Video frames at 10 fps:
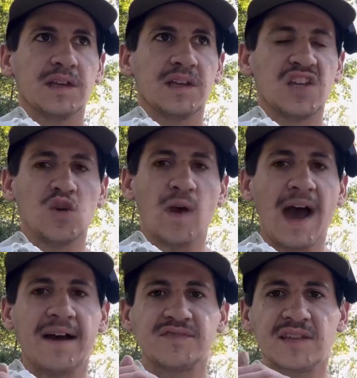you
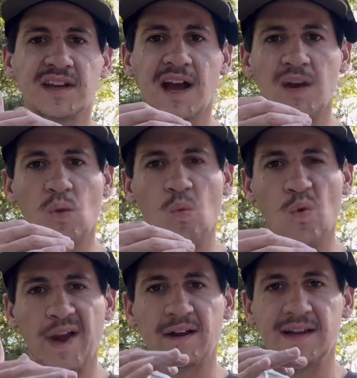have to kind of
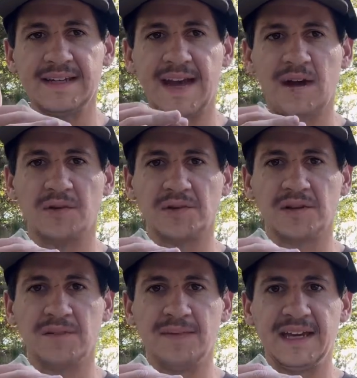wear it down a
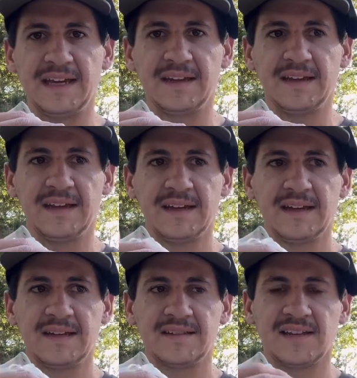little bit
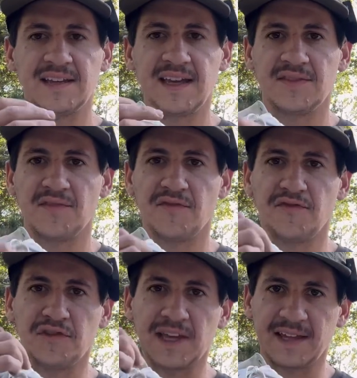to get the
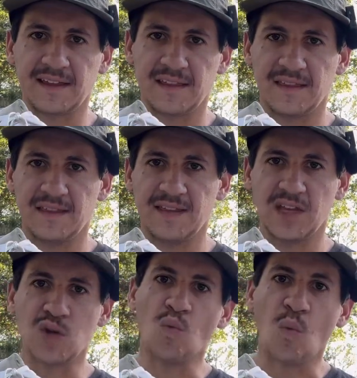flick
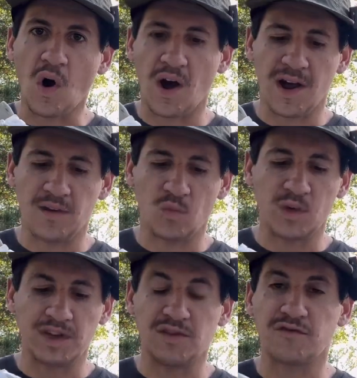that you want
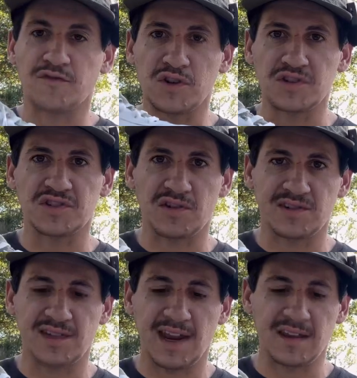when you first
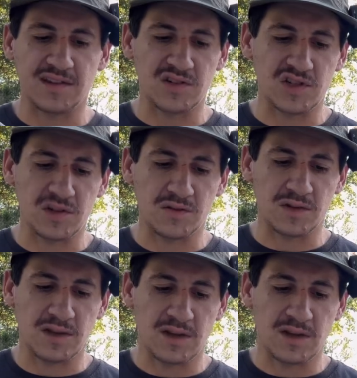start skating the shoe.